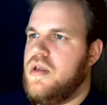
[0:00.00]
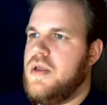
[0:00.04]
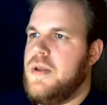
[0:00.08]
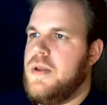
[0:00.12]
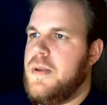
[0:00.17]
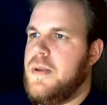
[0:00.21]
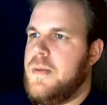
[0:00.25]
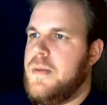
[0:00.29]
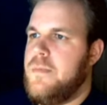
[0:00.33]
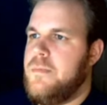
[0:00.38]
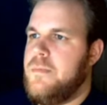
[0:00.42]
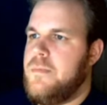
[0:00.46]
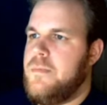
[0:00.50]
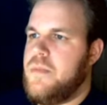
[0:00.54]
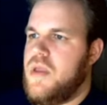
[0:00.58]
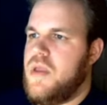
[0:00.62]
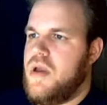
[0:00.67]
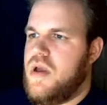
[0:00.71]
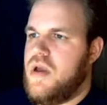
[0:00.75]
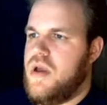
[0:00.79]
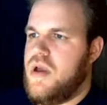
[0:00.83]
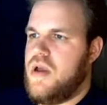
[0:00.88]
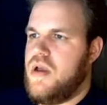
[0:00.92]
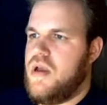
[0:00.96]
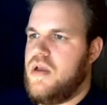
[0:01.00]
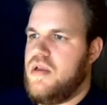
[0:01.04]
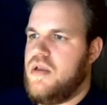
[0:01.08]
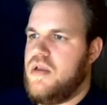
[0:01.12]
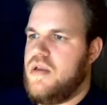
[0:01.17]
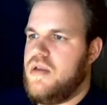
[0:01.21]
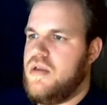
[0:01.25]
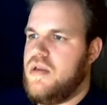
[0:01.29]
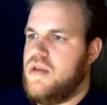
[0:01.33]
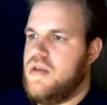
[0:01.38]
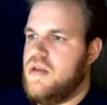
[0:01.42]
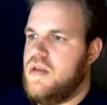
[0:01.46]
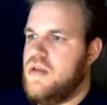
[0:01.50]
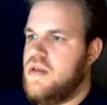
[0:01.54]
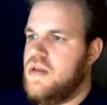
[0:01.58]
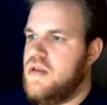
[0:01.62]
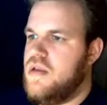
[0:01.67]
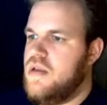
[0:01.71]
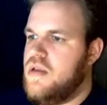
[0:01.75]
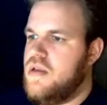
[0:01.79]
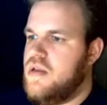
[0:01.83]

(silence)